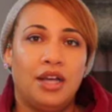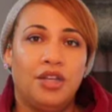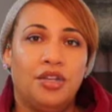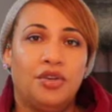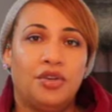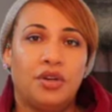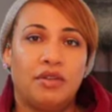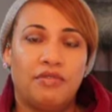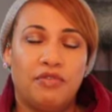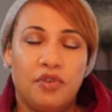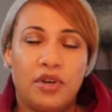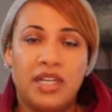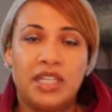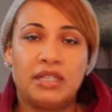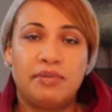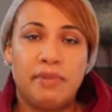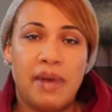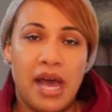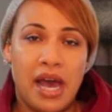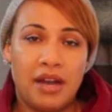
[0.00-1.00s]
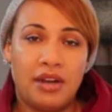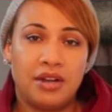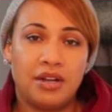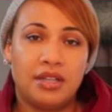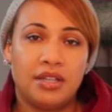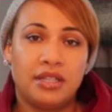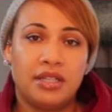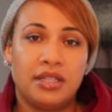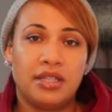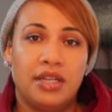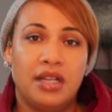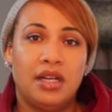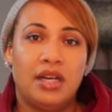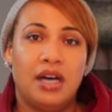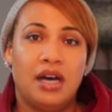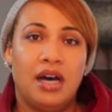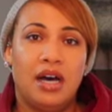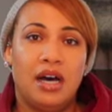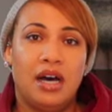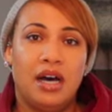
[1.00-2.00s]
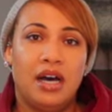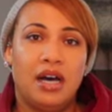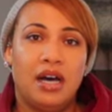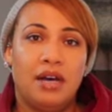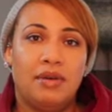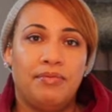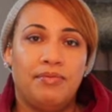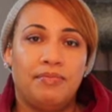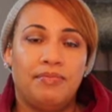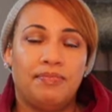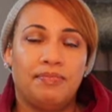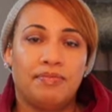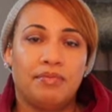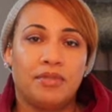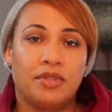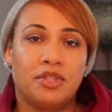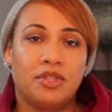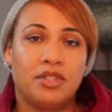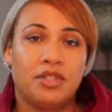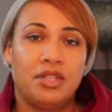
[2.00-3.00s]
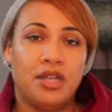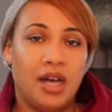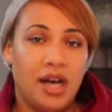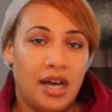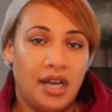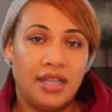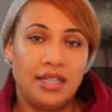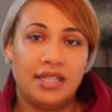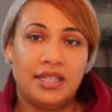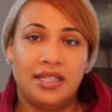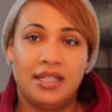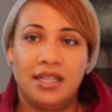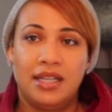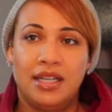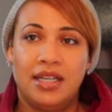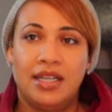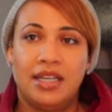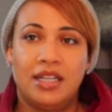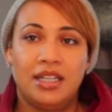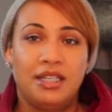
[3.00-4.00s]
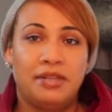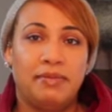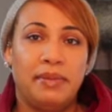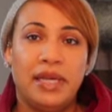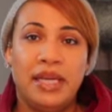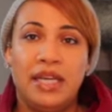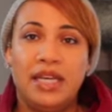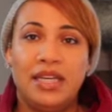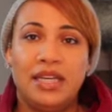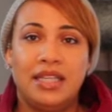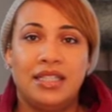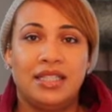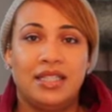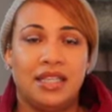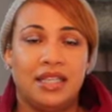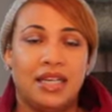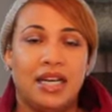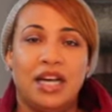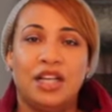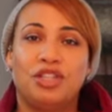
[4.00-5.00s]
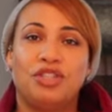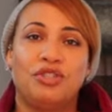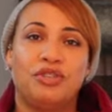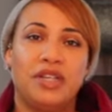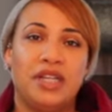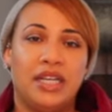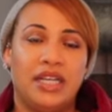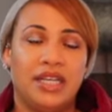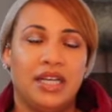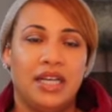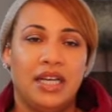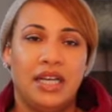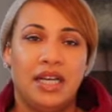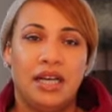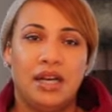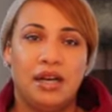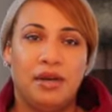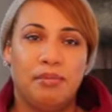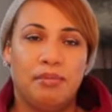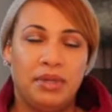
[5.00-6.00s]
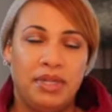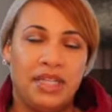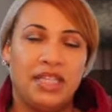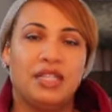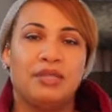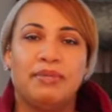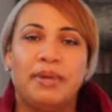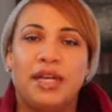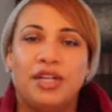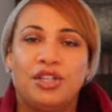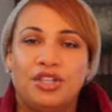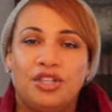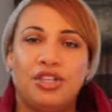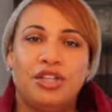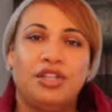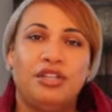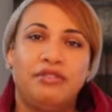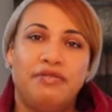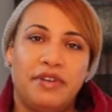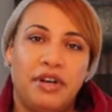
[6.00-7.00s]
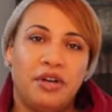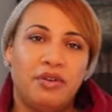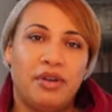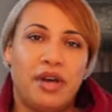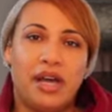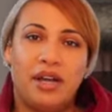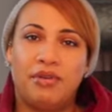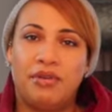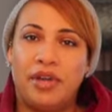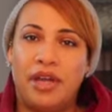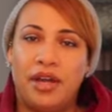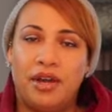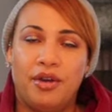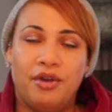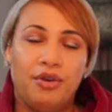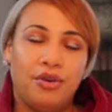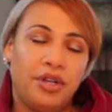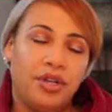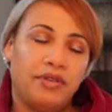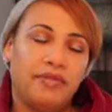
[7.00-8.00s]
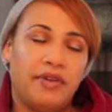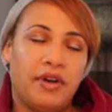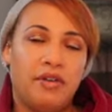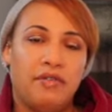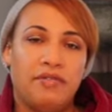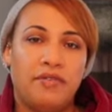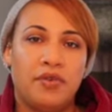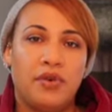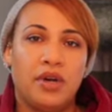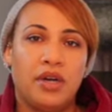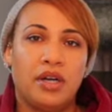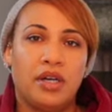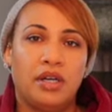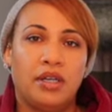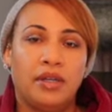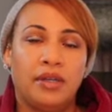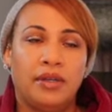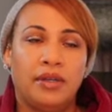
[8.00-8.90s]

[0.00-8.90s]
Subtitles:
Your voice matters to us, to me, to the country. Please make sure you vote. I don't care who you vote for.